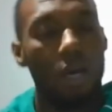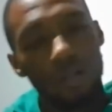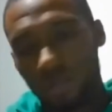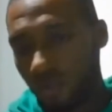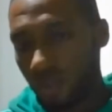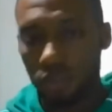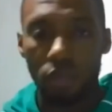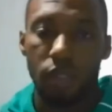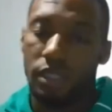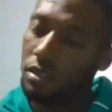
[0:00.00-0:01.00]
The answer is
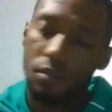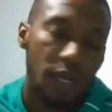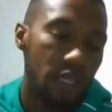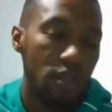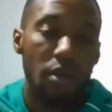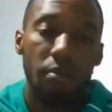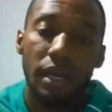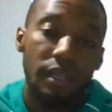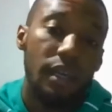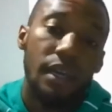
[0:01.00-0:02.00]
no, and this is why certain
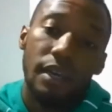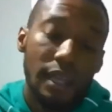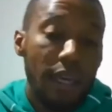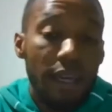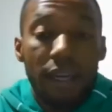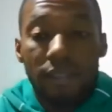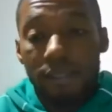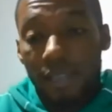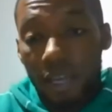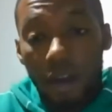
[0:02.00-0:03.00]
man they
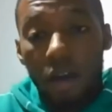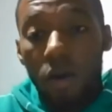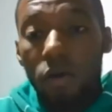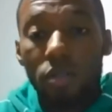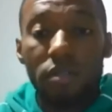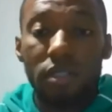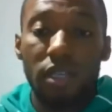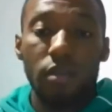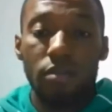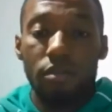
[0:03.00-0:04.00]
they can't hold on
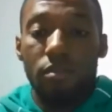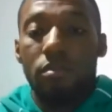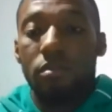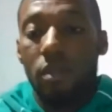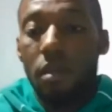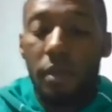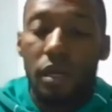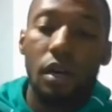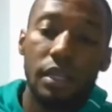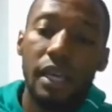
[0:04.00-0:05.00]
to girls yeah,
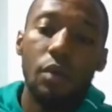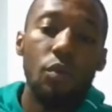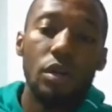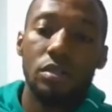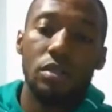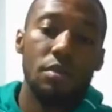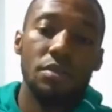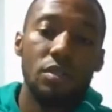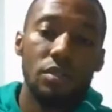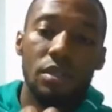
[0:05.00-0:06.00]
because they ain't worked on
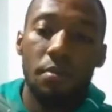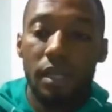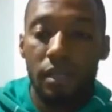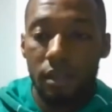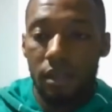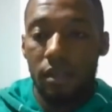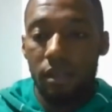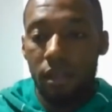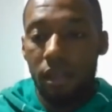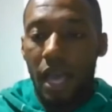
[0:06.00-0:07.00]
themselves as a man.
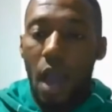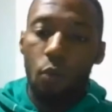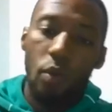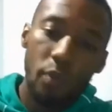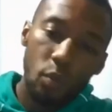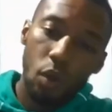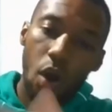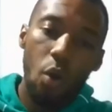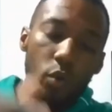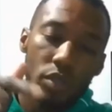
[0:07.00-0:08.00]
Yeah? And women
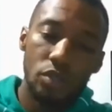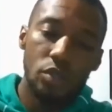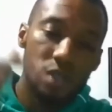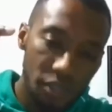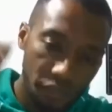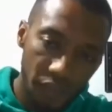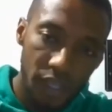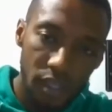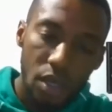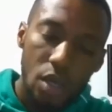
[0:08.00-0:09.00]
will always do this
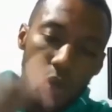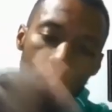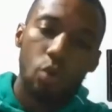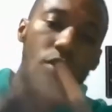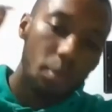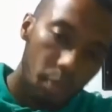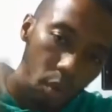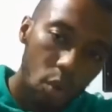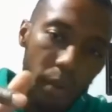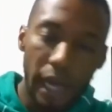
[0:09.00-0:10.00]
thing called the
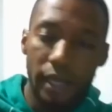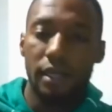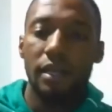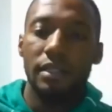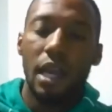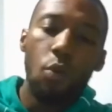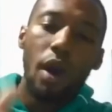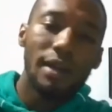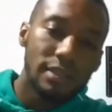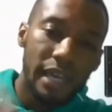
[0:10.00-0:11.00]
pullback. They
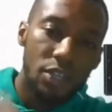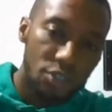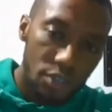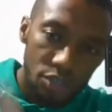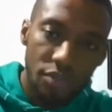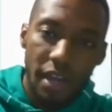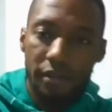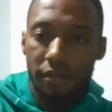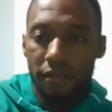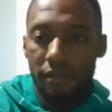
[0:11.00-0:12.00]
want to test your
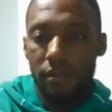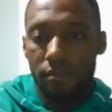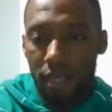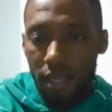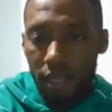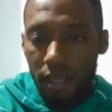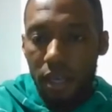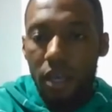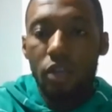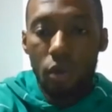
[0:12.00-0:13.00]
strength. Yeah,
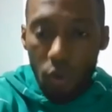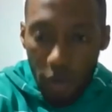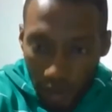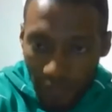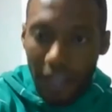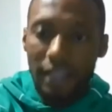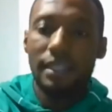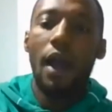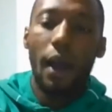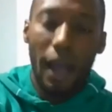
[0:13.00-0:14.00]
you want to
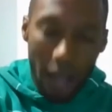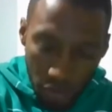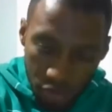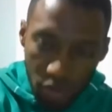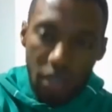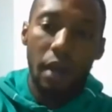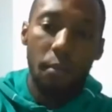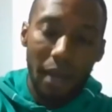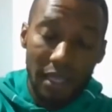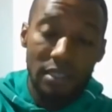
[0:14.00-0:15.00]
find out how strong
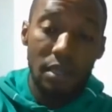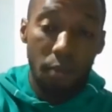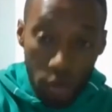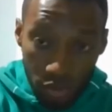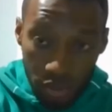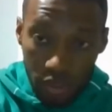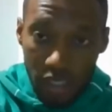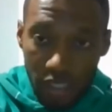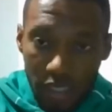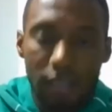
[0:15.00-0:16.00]
a man is
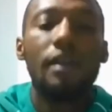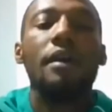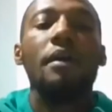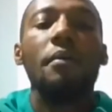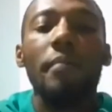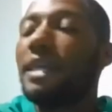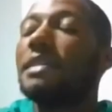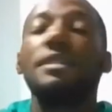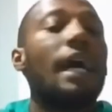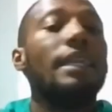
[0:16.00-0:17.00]
emotionally.
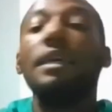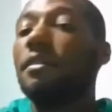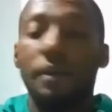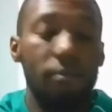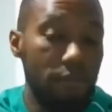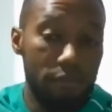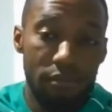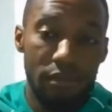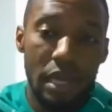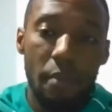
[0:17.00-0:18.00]
Make his girl leave him.
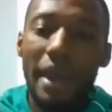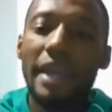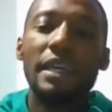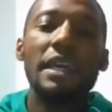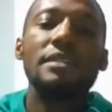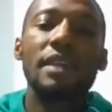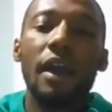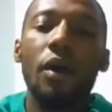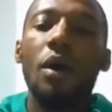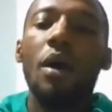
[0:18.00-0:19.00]
Make his
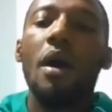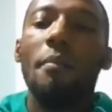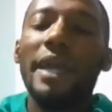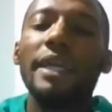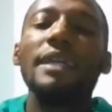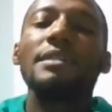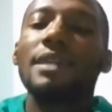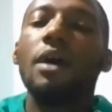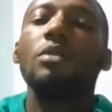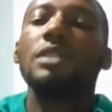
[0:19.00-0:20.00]
girl. Make
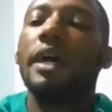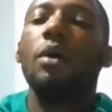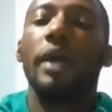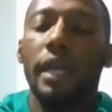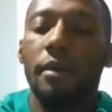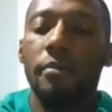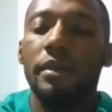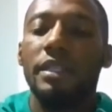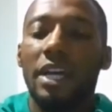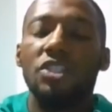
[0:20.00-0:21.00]
his girl tell
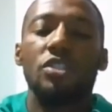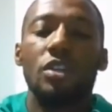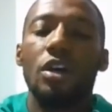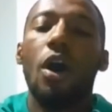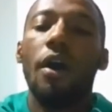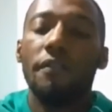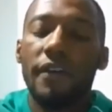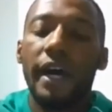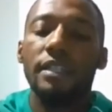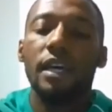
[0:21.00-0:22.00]
him that she's gonna go
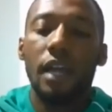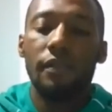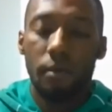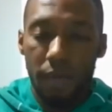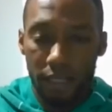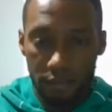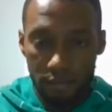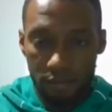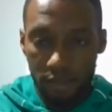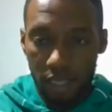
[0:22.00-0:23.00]
and find another man.
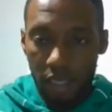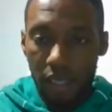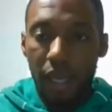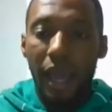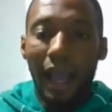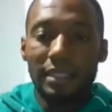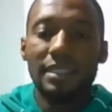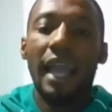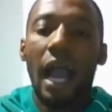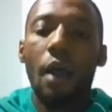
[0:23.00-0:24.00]
Yeah
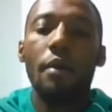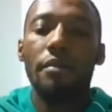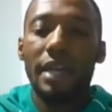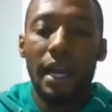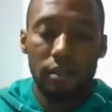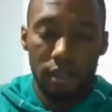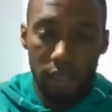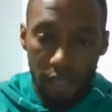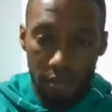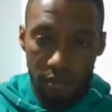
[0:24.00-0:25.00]
and see how he reacts
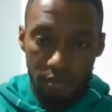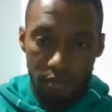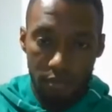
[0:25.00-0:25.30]
to that.